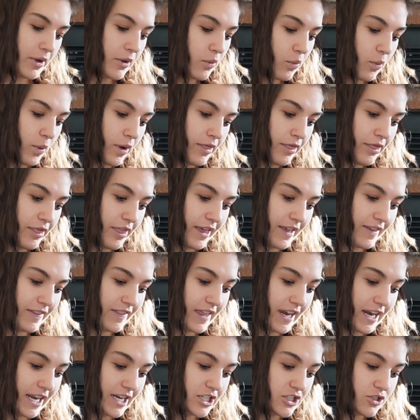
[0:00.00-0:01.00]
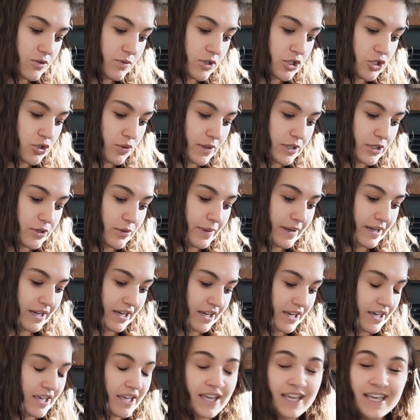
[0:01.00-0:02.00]
One thing that I do enjoy
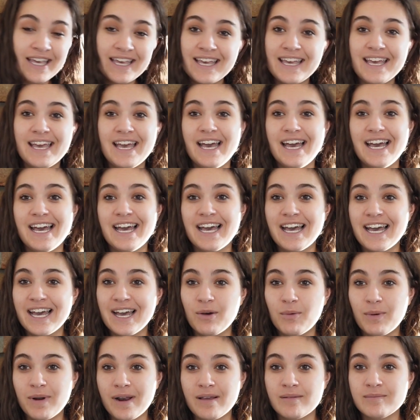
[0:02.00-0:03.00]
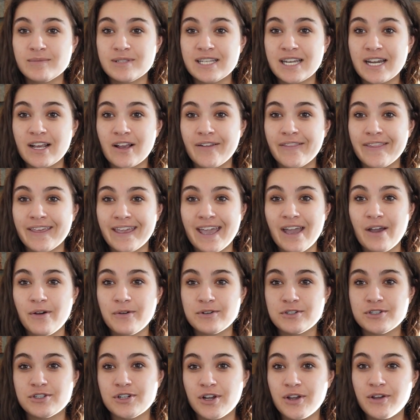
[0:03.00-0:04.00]
doing when I'm sitting on the
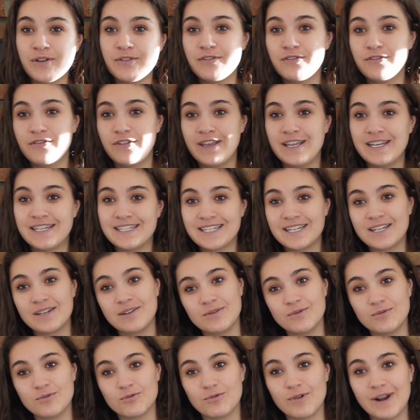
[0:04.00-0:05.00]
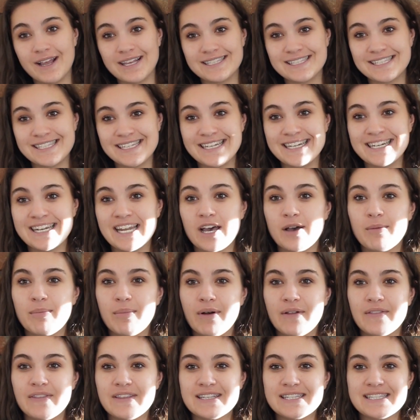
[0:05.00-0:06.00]
couch, feet rested up
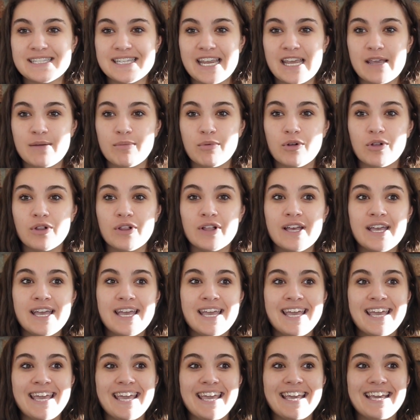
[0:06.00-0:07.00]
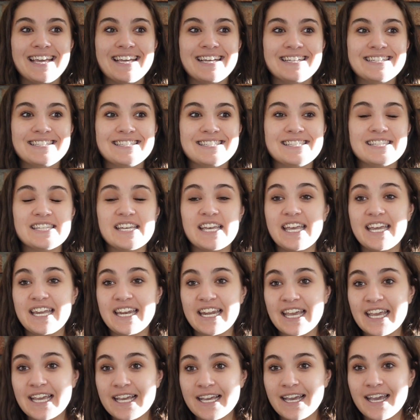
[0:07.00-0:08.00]
on this table, is
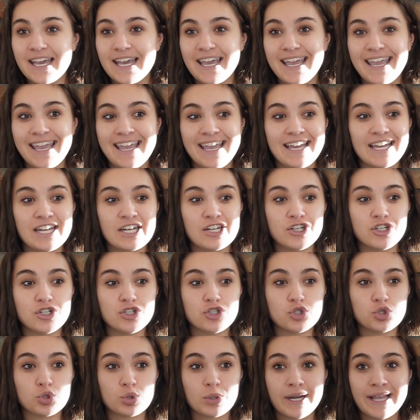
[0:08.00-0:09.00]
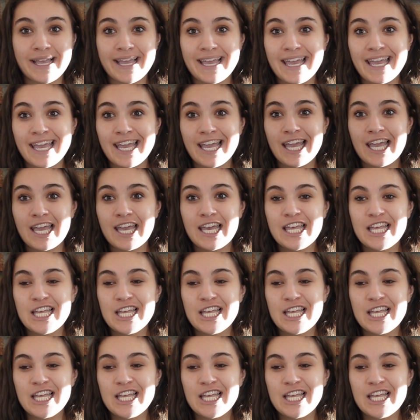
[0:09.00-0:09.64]
eating and drinking.